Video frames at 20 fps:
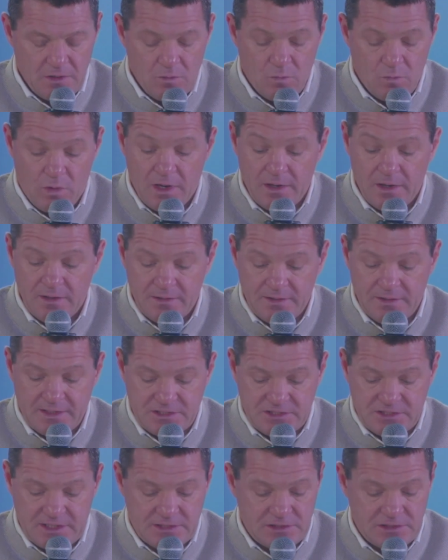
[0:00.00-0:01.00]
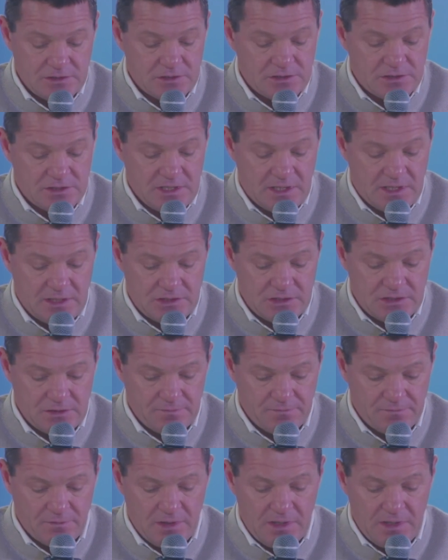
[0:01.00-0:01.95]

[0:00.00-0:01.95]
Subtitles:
one that sets the stage for